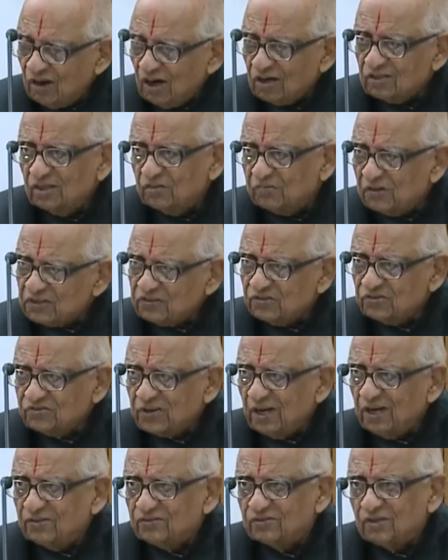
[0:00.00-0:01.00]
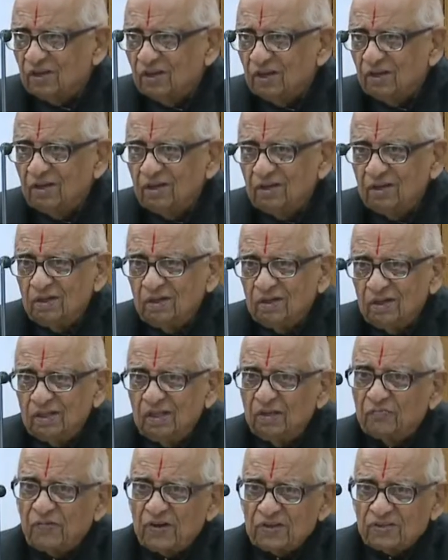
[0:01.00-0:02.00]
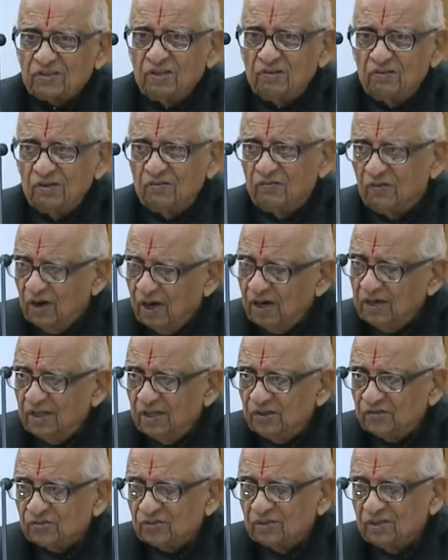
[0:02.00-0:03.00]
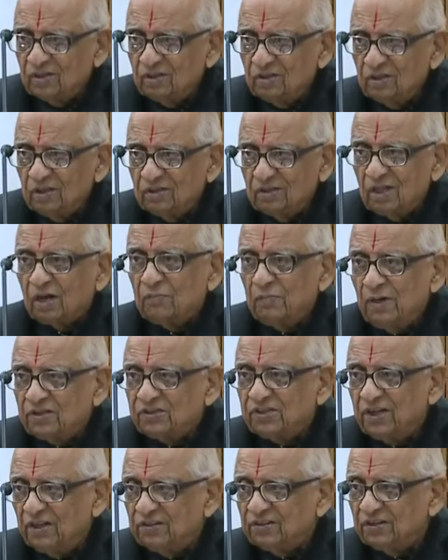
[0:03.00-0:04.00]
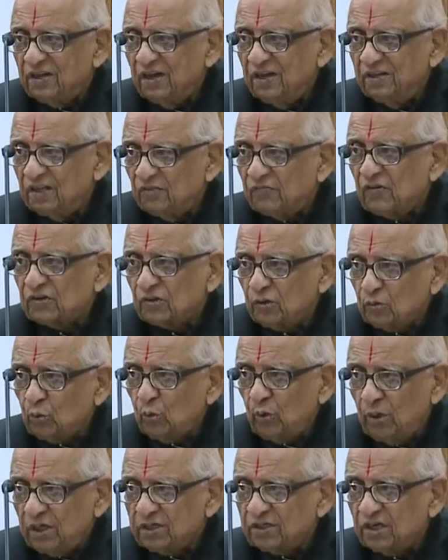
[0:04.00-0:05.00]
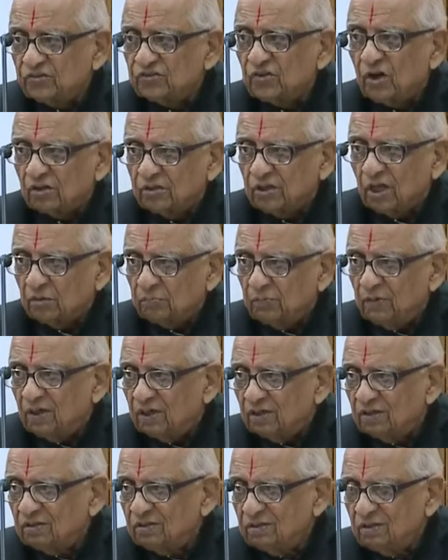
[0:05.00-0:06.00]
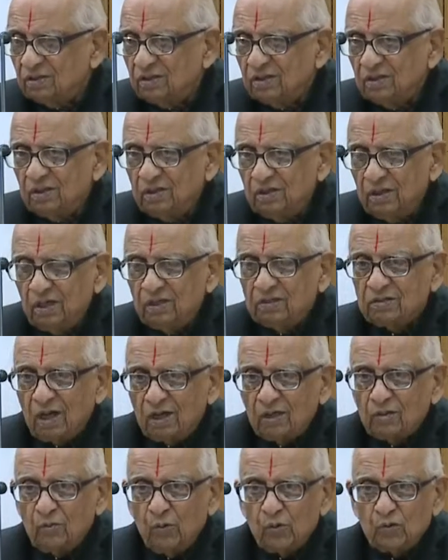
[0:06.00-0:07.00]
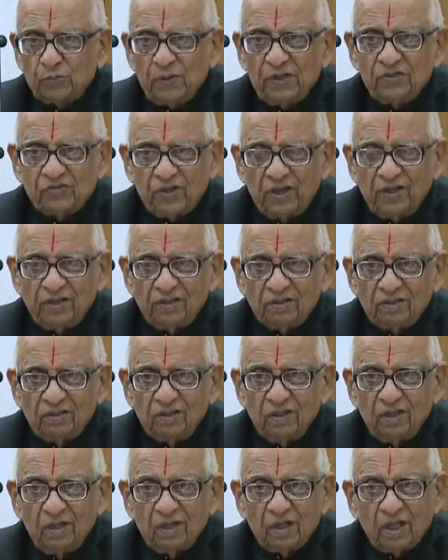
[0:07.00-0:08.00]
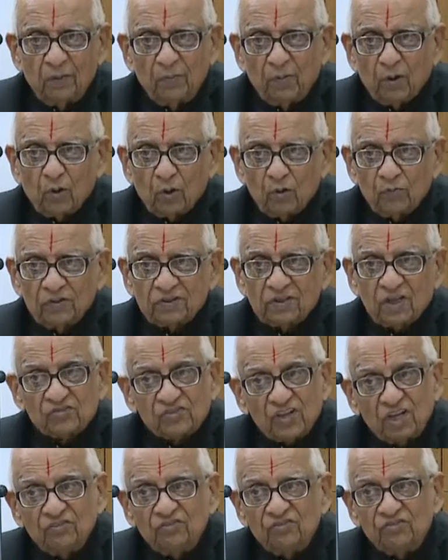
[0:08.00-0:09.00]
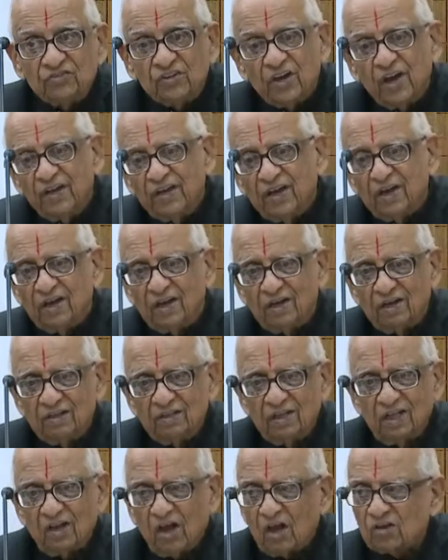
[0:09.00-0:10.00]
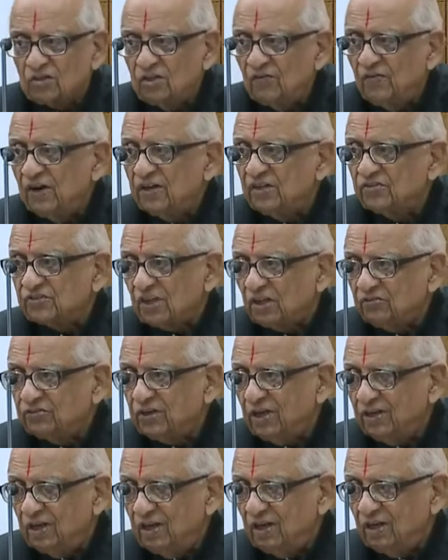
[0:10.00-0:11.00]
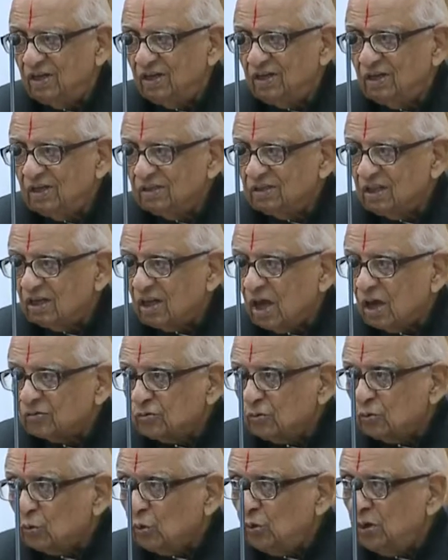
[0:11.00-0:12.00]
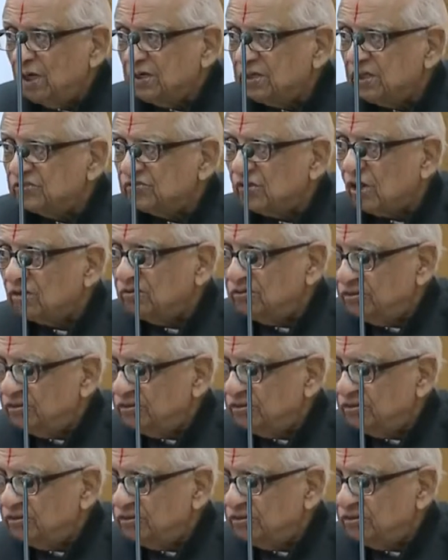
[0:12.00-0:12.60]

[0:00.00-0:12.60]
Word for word: starts the first stanza. The first word is Dharma Kshetre. The first two letters are Dharma. It concludes by saying Kimakurvata Sanjaya. The last word is Sanjaya. The last two letters